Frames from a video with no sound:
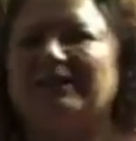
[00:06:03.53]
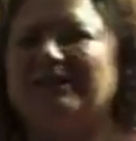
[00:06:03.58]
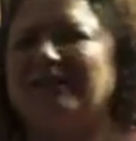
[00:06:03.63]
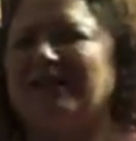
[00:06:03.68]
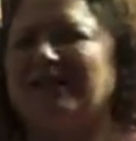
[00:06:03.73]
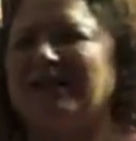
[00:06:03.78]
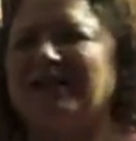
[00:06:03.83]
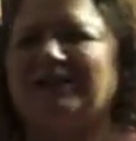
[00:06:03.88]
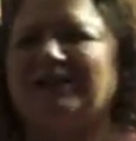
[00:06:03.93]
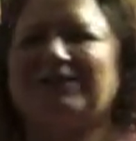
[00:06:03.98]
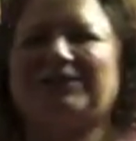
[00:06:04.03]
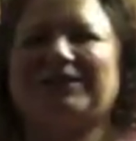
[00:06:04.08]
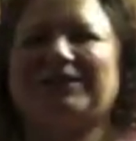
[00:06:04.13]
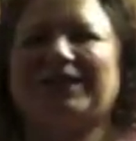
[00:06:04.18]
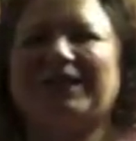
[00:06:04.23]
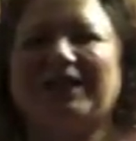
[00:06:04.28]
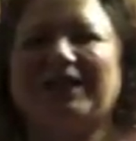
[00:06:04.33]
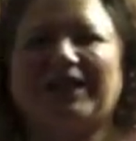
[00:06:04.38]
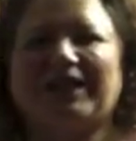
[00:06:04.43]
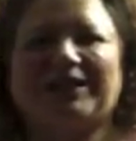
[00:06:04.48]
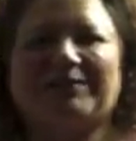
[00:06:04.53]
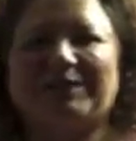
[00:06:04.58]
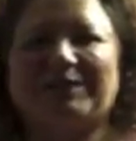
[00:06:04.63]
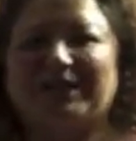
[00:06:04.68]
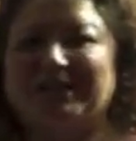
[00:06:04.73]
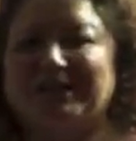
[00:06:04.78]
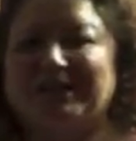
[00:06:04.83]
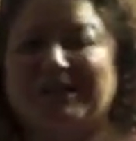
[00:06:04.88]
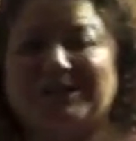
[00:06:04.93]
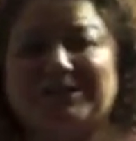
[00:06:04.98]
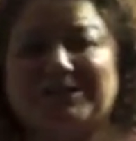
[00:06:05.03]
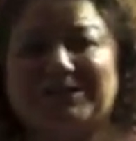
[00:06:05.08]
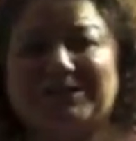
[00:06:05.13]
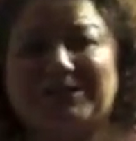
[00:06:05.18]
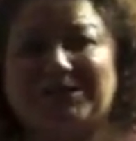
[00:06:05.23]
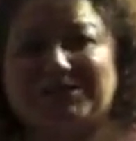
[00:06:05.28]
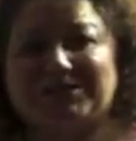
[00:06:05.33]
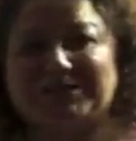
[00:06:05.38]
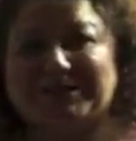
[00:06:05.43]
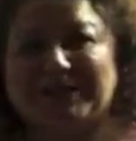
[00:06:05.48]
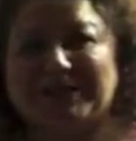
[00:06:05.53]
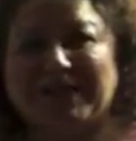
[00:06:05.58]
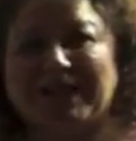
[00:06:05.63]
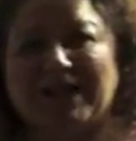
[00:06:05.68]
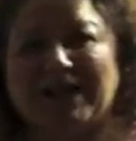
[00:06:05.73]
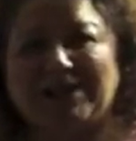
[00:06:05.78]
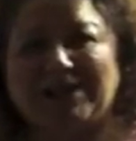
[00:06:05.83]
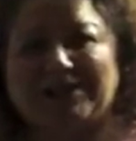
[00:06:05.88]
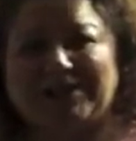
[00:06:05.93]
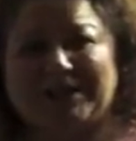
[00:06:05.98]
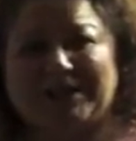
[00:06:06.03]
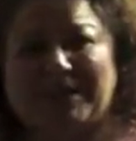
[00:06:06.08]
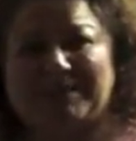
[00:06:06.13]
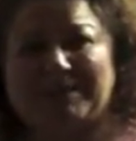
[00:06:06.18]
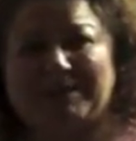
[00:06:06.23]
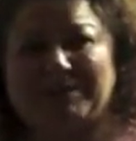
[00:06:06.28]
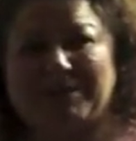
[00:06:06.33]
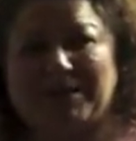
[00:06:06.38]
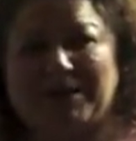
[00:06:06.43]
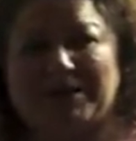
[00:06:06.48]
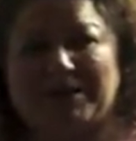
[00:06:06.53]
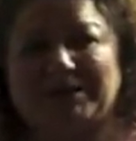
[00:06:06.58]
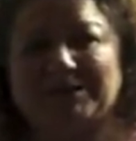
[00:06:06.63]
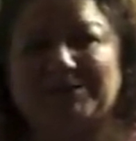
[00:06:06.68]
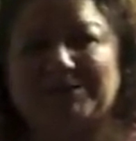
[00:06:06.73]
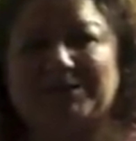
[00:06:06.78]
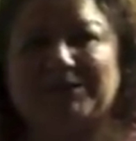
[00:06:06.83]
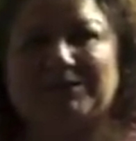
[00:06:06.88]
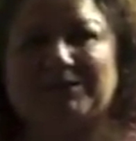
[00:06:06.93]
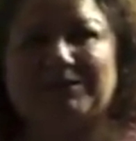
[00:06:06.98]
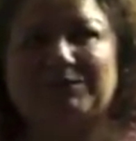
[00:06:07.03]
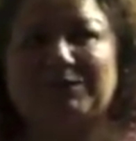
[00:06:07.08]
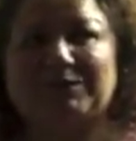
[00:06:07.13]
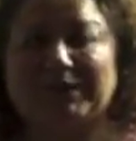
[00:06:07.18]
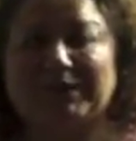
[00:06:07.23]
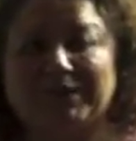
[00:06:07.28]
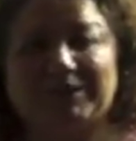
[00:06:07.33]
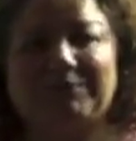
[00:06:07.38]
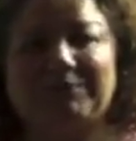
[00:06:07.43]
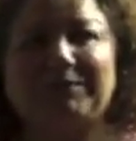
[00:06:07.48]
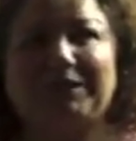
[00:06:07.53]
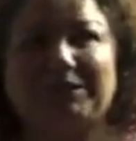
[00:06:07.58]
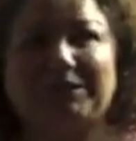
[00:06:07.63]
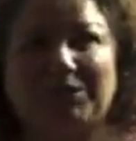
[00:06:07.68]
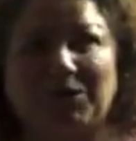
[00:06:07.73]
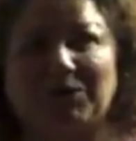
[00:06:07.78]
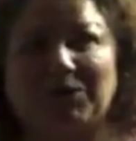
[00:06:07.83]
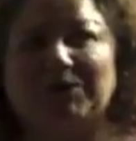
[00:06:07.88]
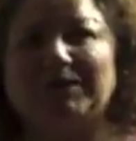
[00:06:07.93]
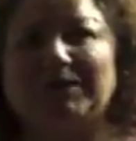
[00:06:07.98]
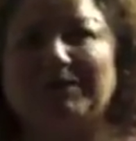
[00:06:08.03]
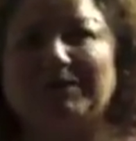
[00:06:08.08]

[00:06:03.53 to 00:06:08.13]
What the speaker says: I don't think I can make $1,000 a day. How could that be possible? Well, it could be totally